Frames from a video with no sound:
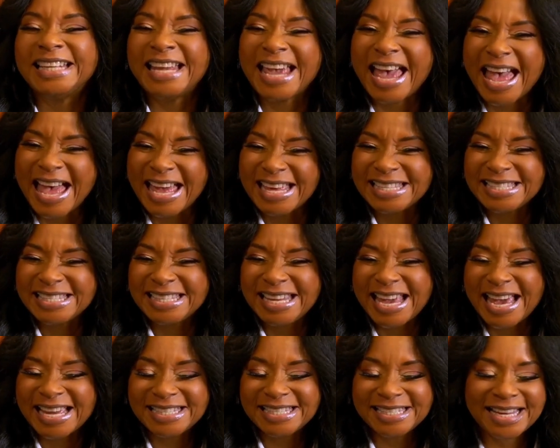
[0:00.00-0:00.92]
Yes.
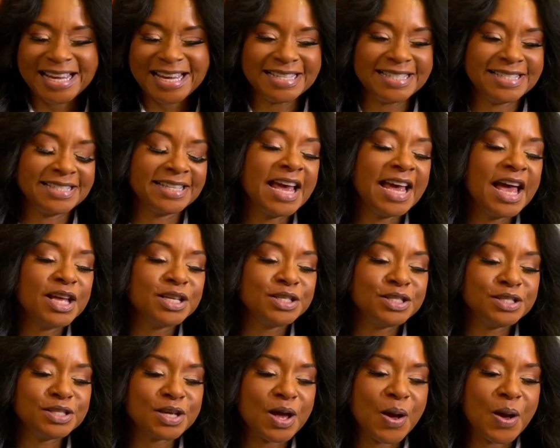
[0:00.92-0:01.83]

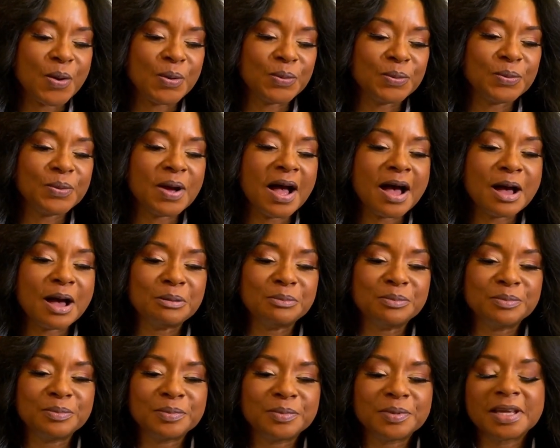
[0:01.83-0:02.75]
So
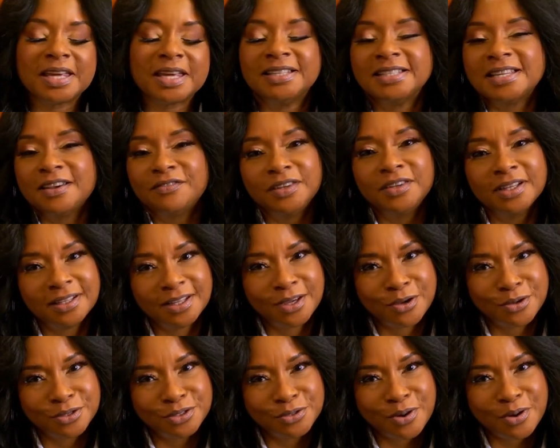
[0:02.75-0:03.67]
can definitely
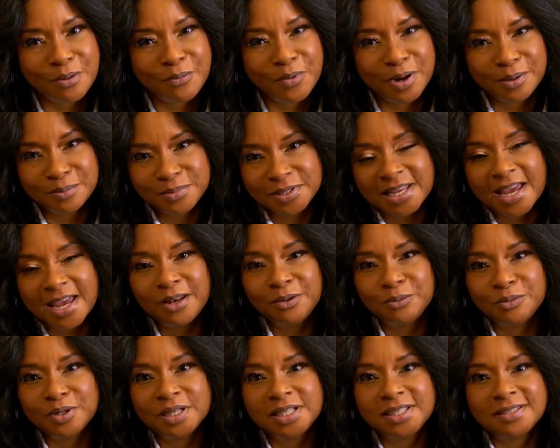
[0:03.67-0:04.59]
go to our
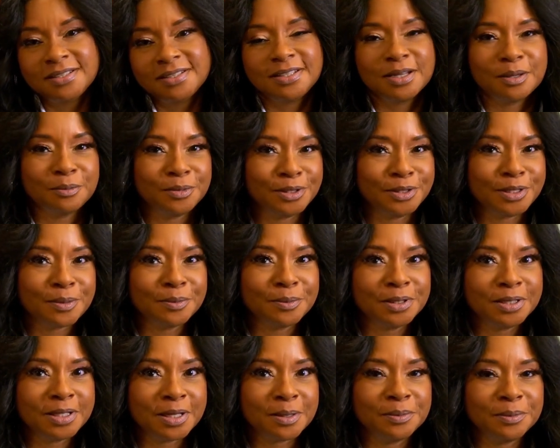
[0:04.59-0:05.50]
website, which is
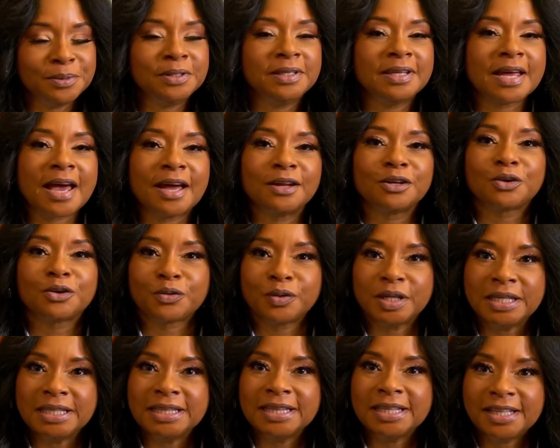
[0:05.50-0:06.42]

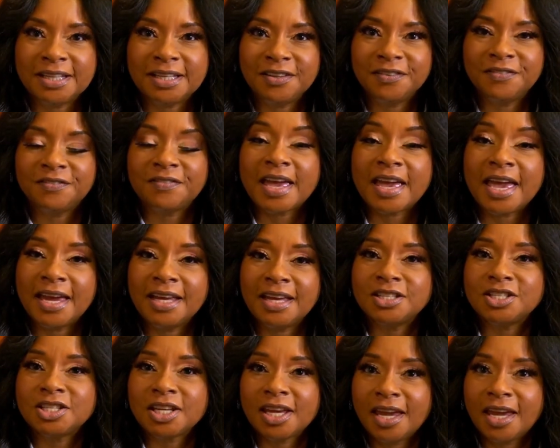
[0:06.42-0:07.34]

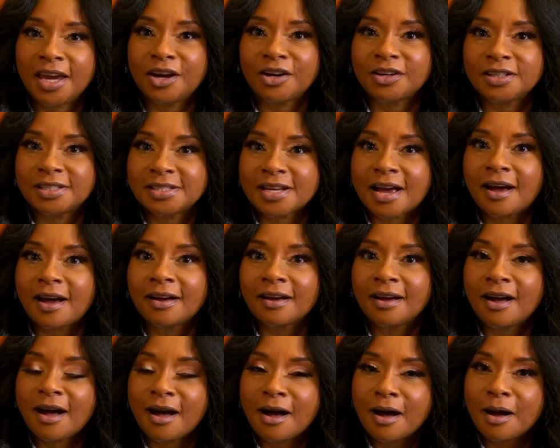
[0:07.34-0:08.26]

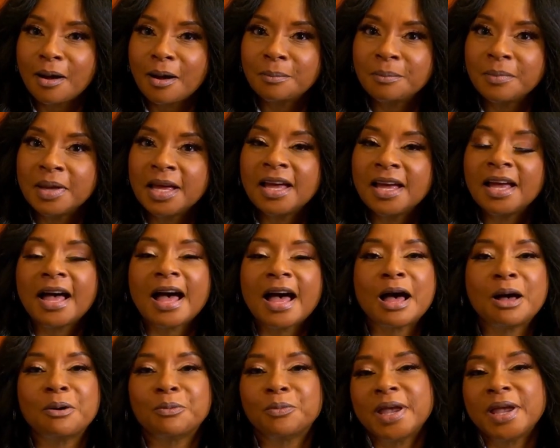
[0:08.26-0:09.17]
www.greenleafhcare.com.
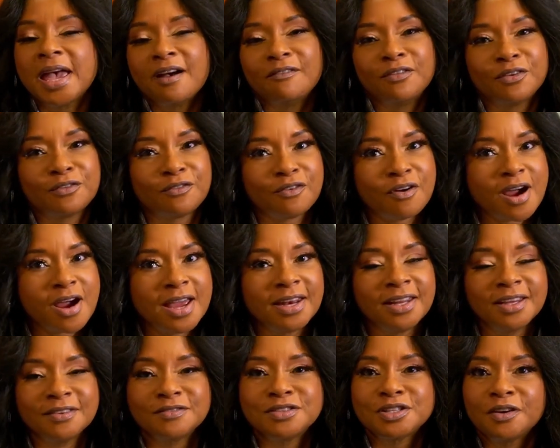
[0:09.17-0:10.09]
We have a
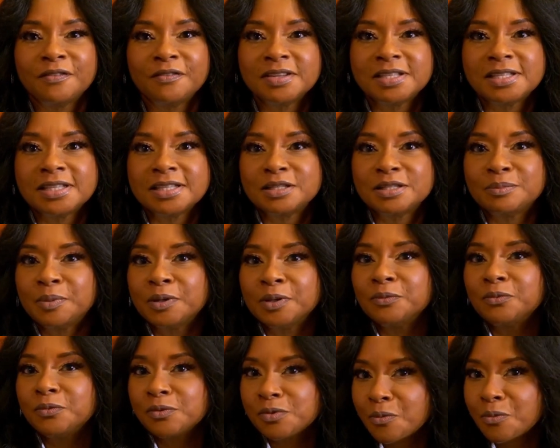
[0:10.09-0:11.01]
variety of services,
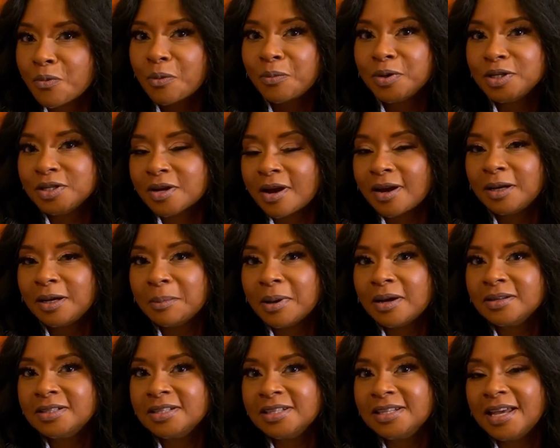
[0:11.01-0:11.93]
but the one we're talking
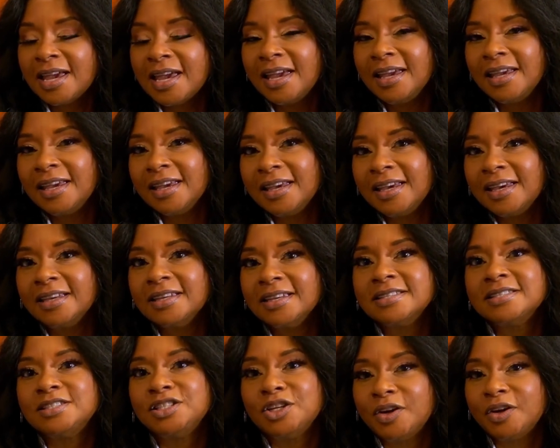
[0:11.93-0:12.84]
about today
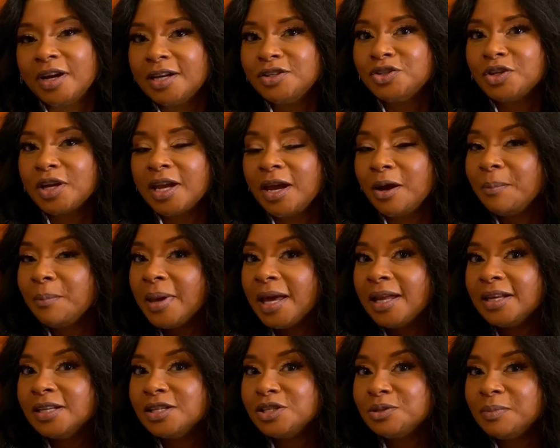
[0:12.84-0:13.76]
is geriatric care
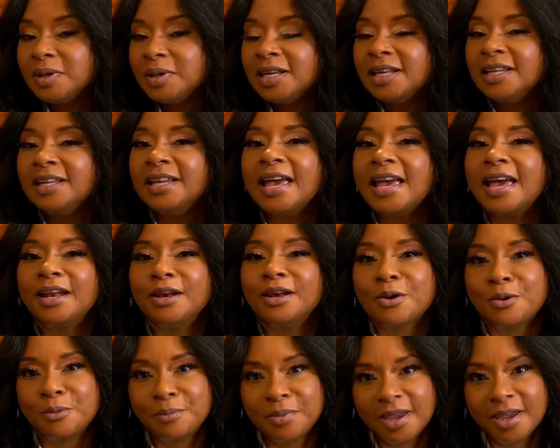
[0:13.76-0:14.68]
management
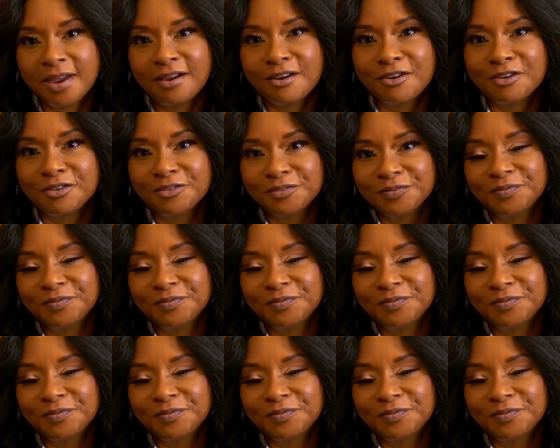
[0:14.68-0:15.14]
and home care.